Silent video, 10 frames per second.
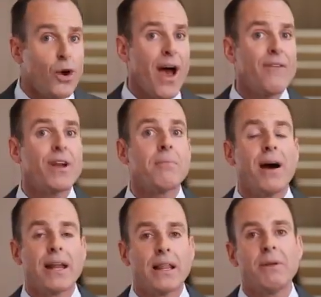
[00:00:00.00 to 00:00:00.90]
don't have any
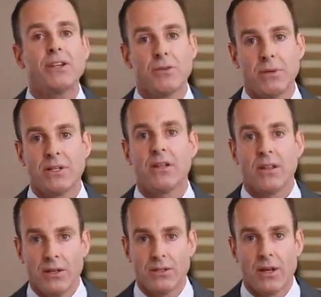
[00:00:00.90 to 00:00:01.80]
money, let me just submit to you
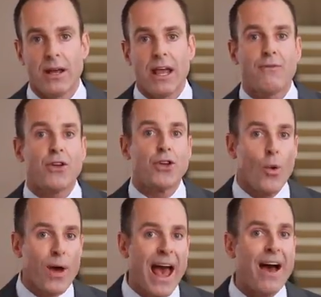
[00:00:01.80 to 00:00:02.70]
this. If you
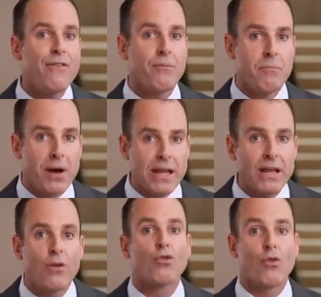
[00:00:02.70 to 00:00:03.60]
don't have
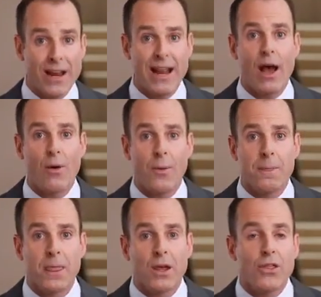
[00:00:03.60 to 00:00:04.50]
money right now,
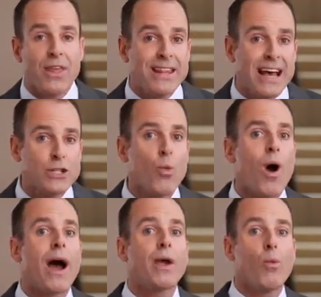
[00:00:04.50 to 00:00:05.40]
then that's
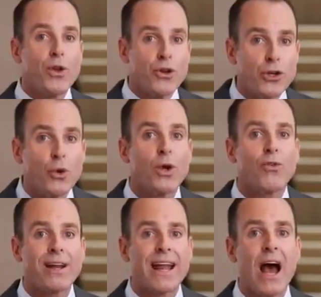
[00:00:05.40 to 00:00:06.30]
why what you're doing
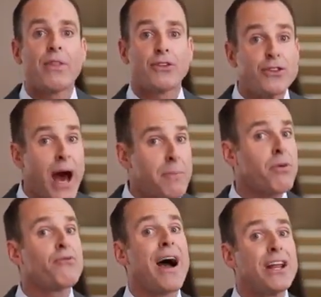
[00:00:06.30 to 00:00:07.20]
right now that's not
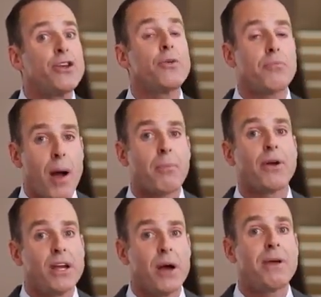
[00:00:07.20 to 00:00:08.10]
providing you the proper
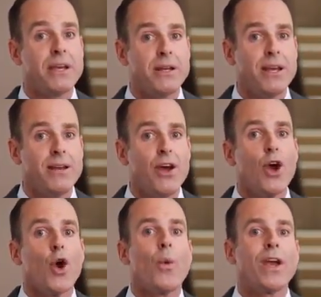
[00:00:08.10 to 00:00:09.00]
income that you need,
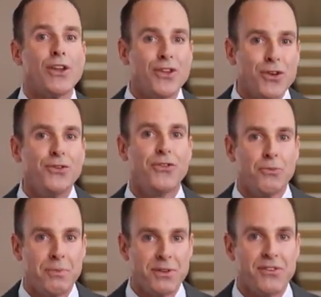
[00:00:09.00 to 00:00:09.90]
we can use this
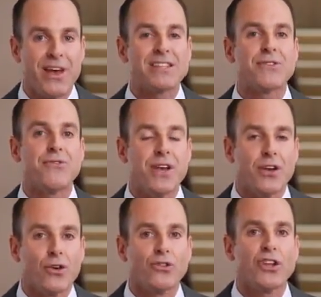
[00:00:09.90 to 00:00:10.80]
business as a
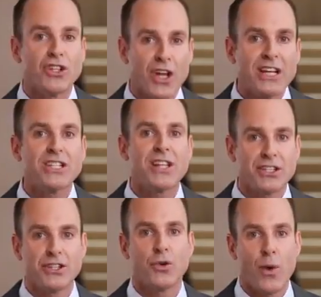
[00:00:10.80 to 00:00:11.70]
vehicle to change
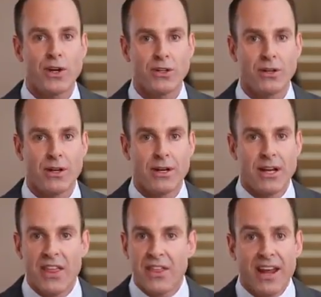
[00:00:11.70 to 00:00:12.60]
that situation.
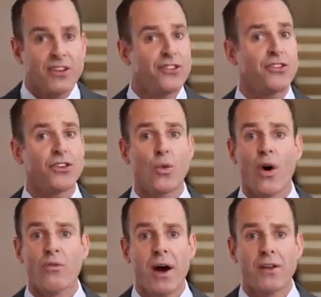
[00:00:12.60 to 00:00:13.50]
In the next 6 to
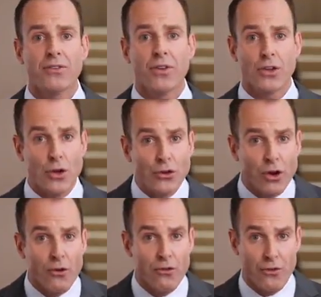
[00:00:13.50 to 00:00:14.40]
12 months, using
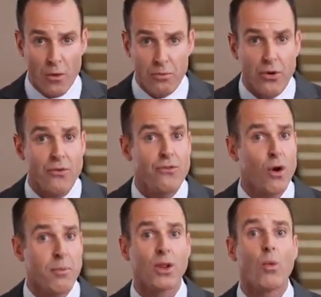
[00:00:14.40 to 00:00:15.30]
our proven
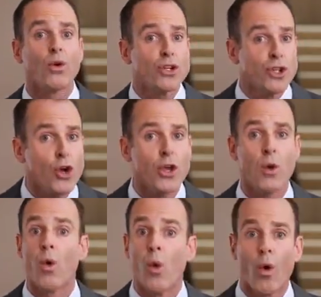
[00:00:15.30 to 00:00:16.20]
formula, we'll show you
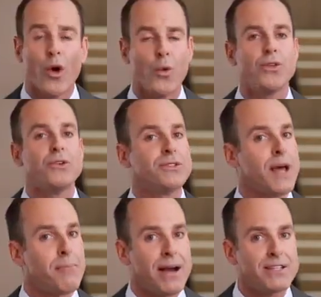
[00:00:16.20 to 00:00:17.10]
and we'll work with you
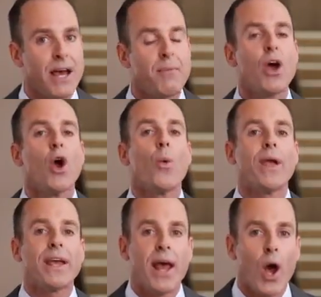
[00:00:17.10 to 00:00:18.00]
step by step. We
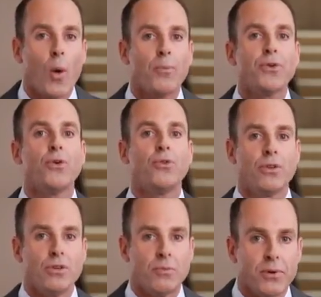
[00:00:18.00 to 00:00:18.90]
can help you
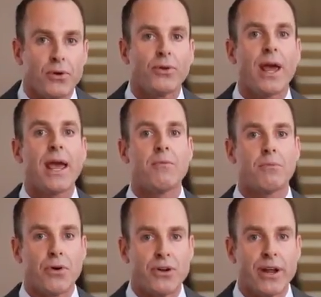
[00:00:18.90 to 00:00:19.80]
to build a
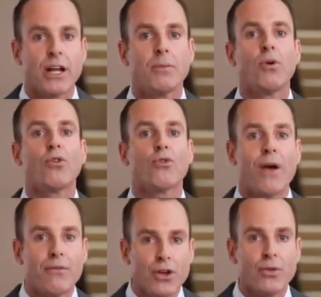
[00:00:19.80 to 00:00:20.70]
predictable
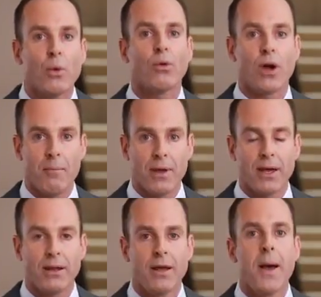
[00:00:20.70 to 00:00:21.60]
revenue that will come
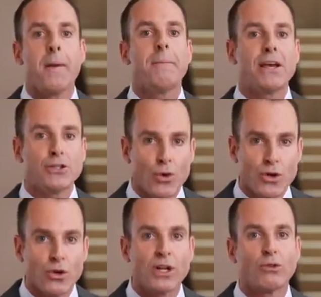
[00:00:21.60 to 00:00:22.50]
in based on
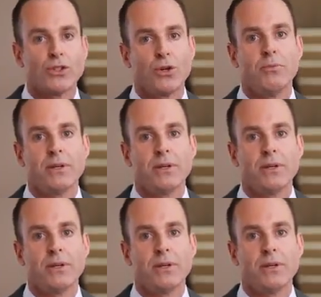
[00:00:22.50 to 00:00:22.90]
your Legal Shield